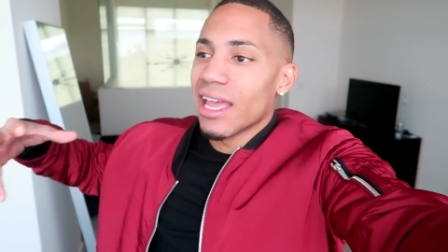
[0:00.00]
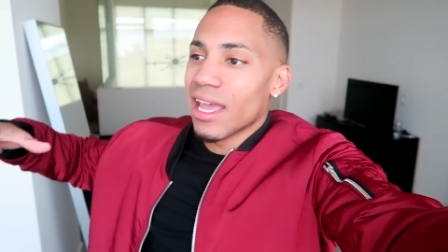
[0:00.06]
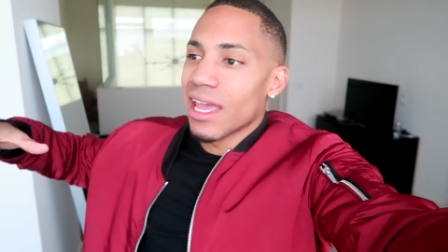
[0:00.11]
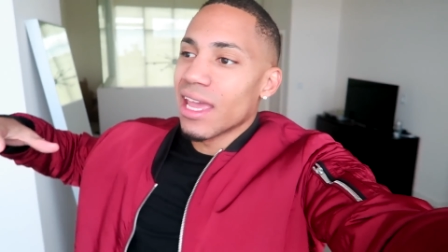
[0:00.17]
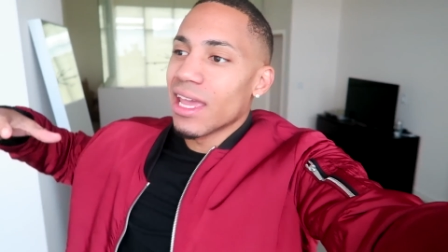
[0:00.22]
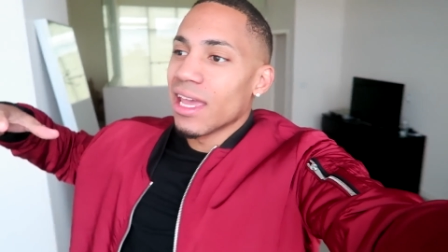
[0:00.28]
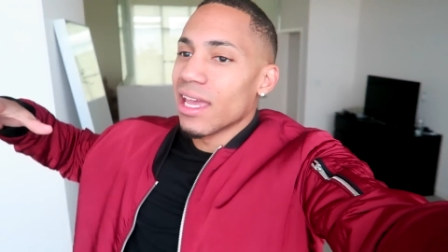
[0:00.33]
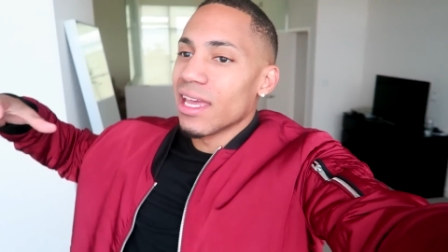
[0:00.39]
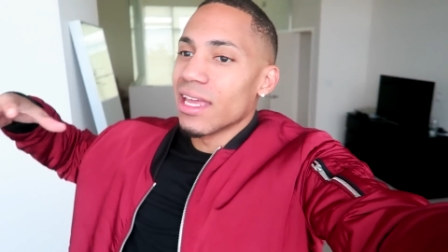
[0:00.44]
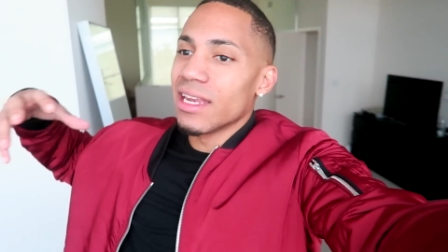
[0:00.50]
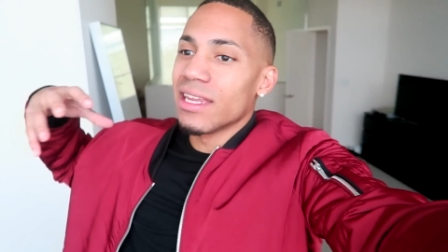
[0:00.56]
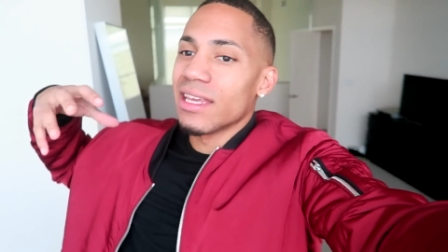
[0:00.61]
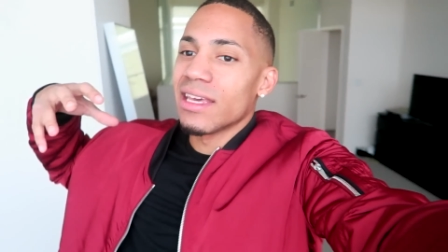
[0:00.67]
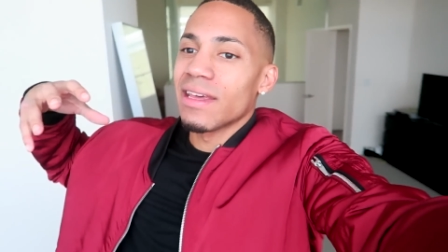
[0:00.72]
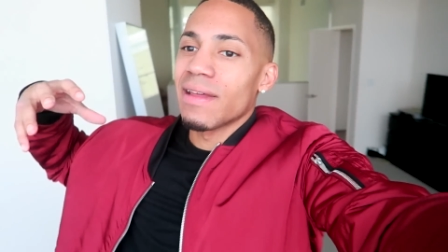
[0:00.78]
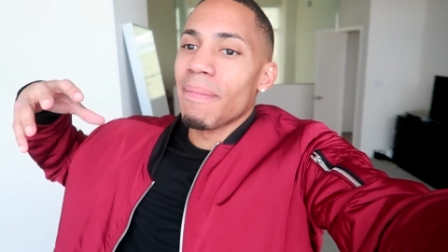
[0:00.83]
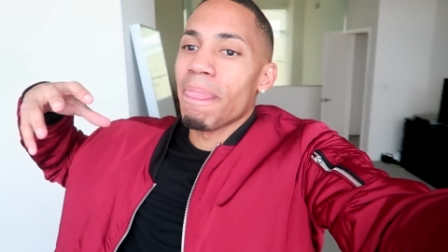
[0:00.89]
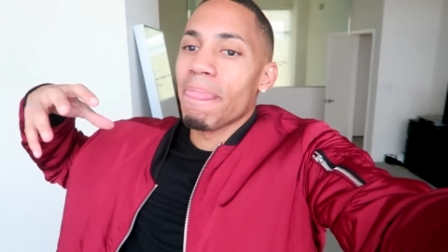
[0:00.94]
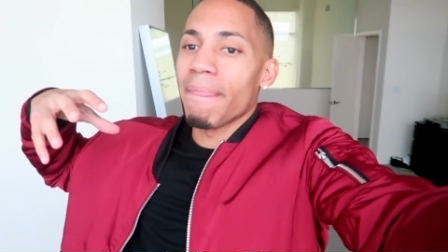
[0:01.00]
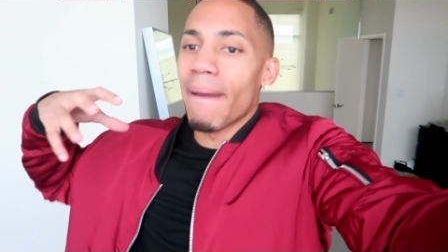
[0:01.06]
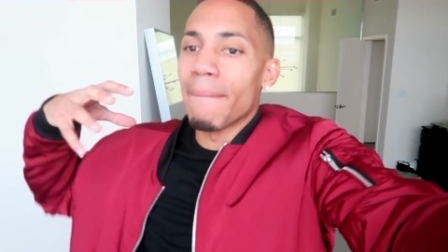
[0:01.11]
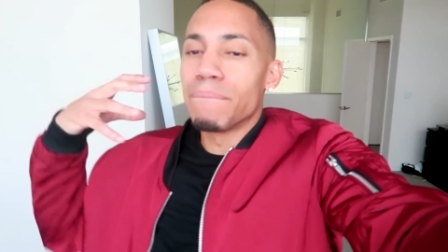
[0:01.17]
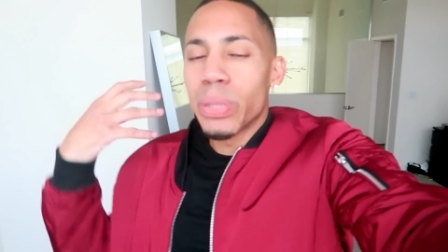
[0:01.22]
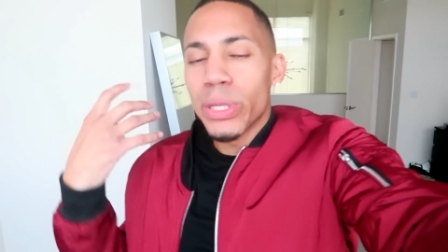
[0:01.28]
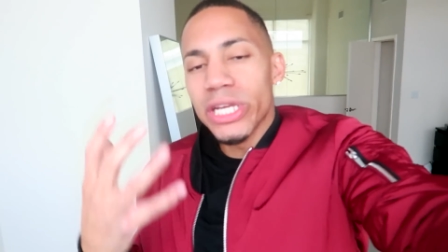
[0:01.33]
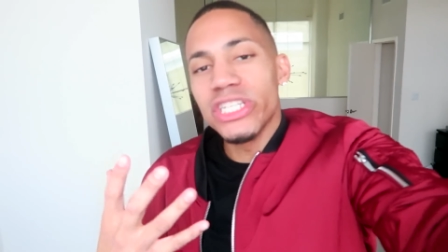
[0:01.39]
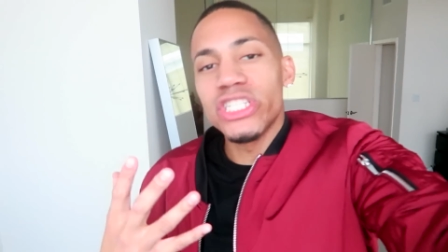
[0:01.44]
and
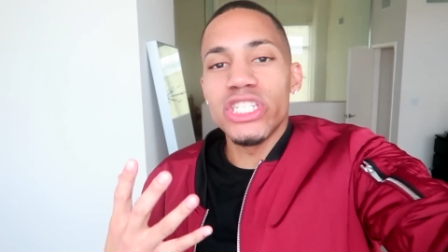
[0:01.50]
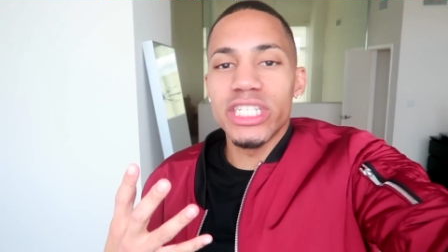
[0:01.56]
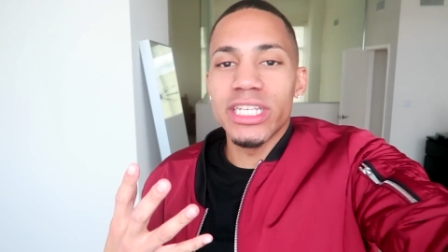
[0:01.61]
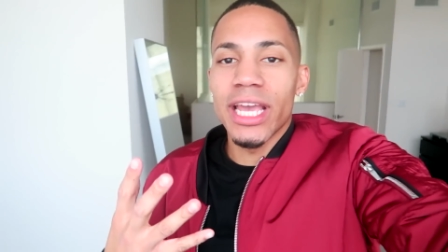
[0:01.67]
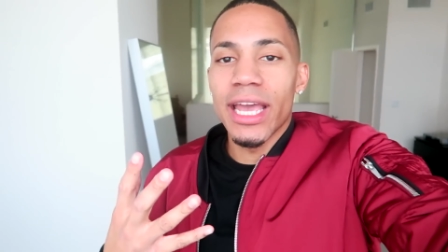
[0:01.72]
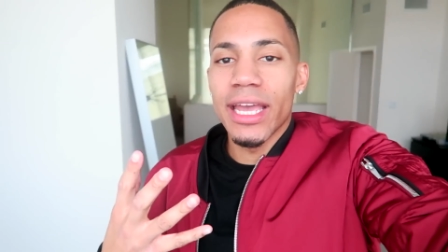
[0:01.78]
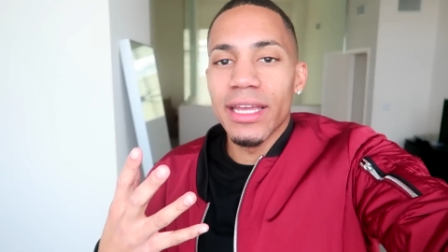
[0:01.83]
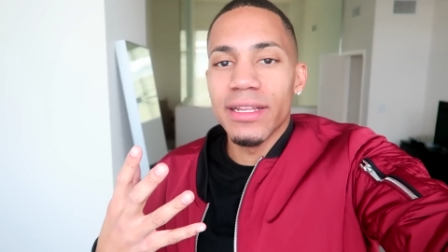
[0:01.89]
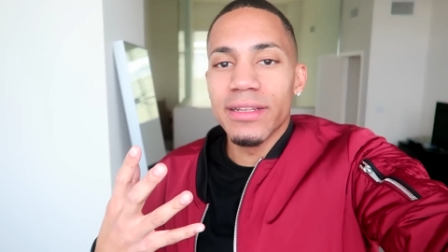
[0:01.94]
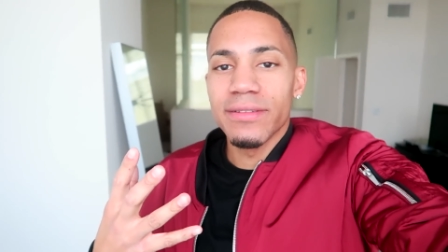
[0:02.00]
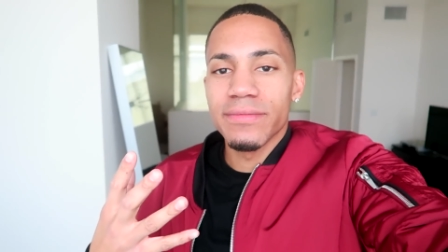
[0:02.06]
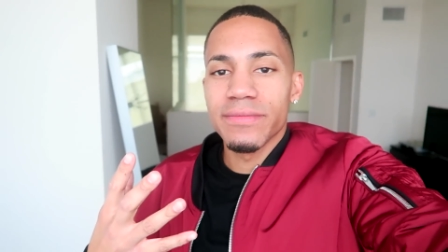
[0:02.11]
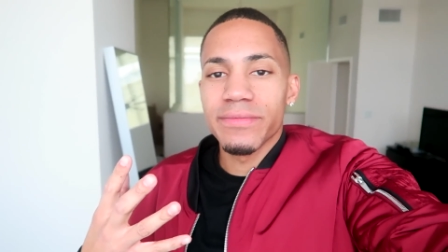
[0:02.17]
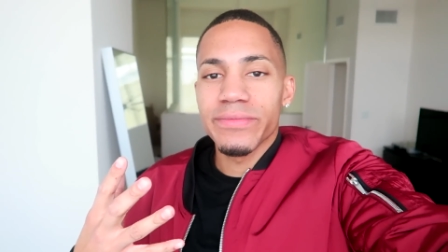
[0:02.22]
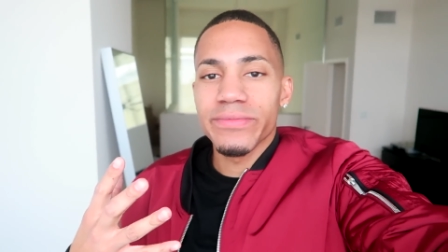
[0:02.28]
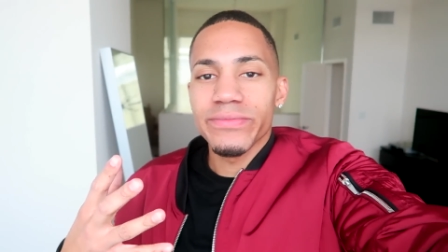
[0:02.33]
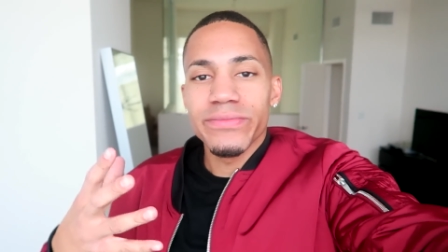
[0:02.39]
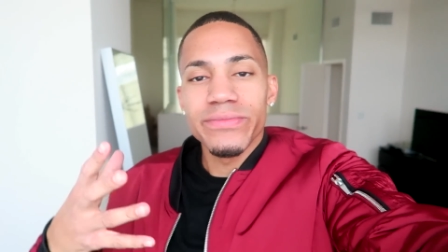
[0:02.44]
appreciate